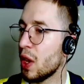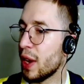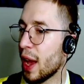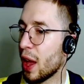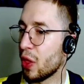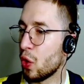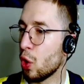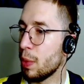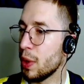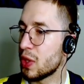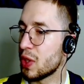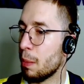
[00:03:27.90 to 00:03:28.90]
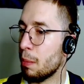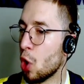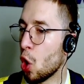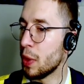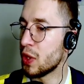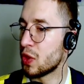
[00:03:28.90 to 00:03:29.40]
Now, there will be some
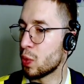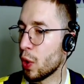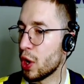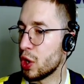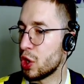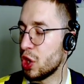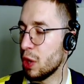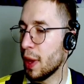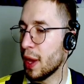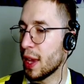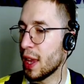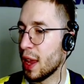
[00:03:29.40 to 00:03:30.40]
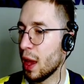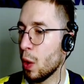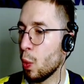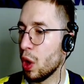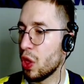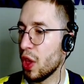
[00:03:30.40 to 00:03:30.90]
moments where she may get hit
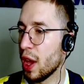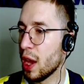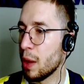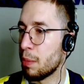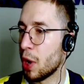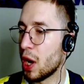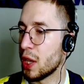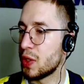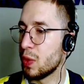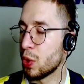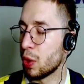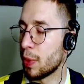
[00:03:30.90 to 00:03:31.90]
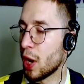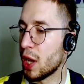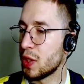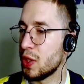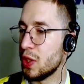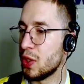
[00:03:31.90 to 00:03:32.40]
with the
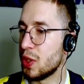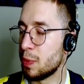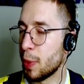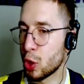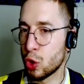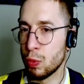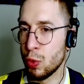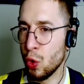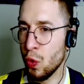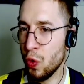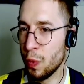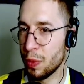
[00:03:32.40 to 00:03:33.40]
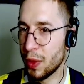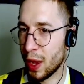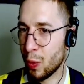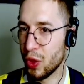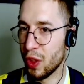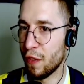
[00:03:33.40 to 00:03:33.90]
boss's special move, like
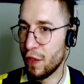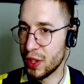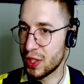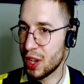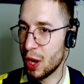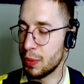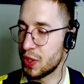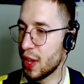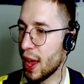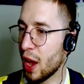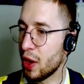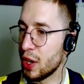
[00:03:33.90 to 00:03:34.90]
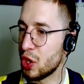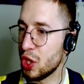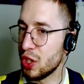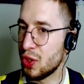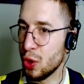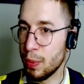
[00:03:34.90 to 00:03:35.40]
when the fist comes down and
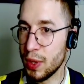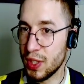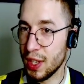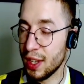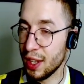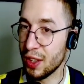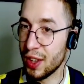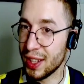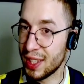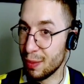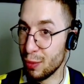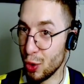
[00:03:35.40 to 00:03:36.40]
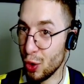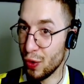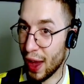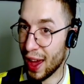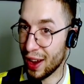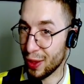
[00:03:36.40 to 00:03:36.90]
she's too busy healing to move
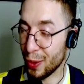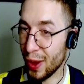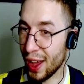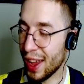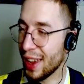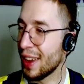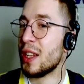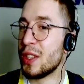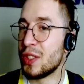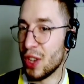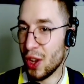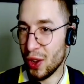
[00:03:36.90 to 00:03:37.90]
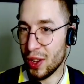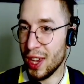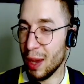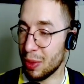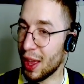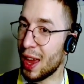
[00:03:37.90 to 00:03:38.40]
out of the way. So
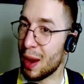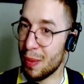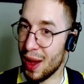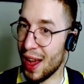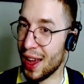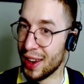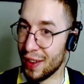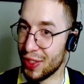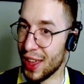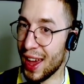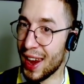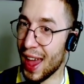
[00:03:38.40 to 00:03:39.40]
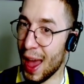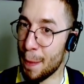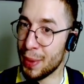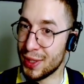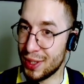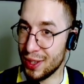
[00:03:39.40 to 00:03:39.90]
keep that in mind. If that
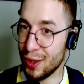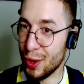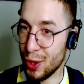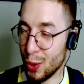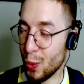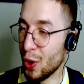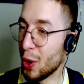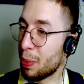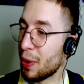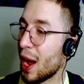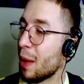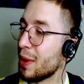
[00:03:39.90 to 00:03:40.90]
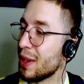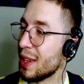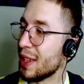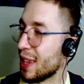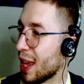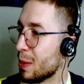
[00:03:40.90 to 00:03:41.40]
happens to you, you will probably
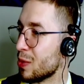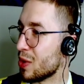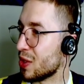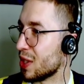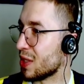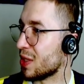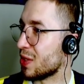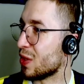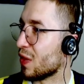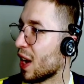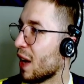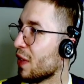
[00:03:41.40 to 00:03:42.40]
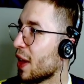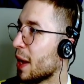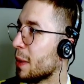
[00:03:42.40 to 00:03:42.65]
need damage resist to survive that.